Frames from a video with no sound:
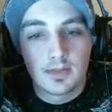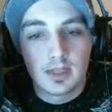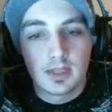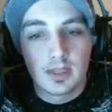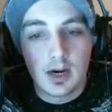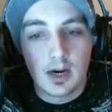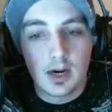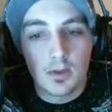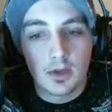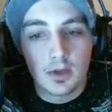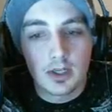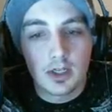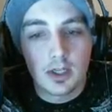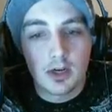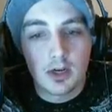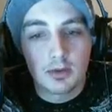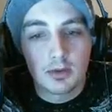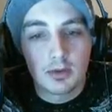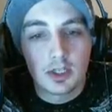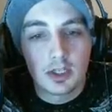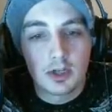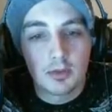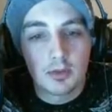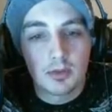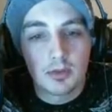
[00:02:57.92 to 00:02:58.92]
I want to go
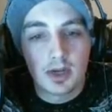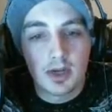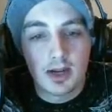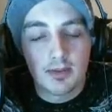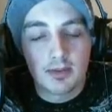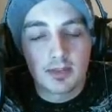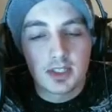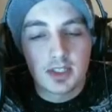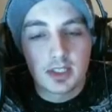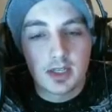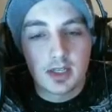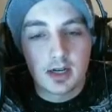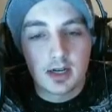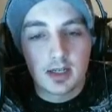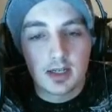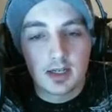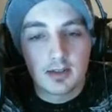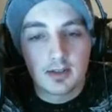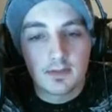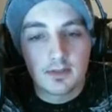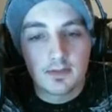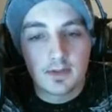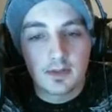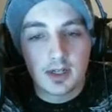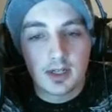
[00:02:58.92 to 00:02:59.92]
too, but I'm stuck in the
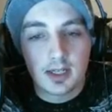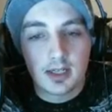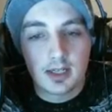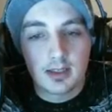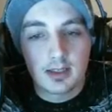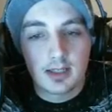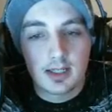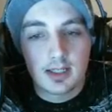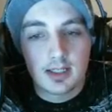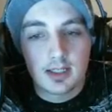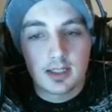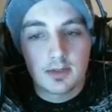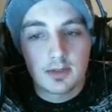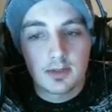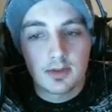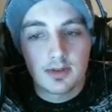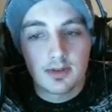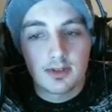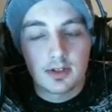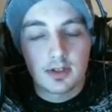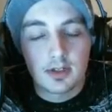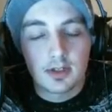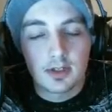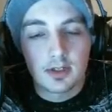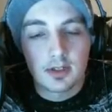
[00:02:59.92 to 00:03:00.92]
fucking Lazy River. You got there
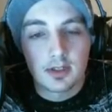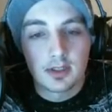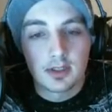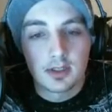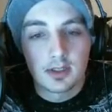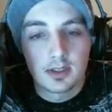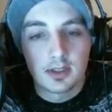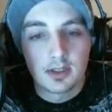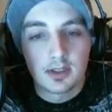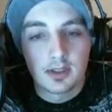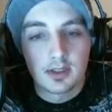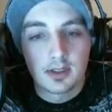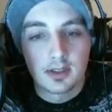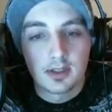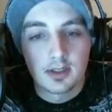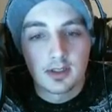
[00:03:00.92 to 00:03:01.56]
faster than I did.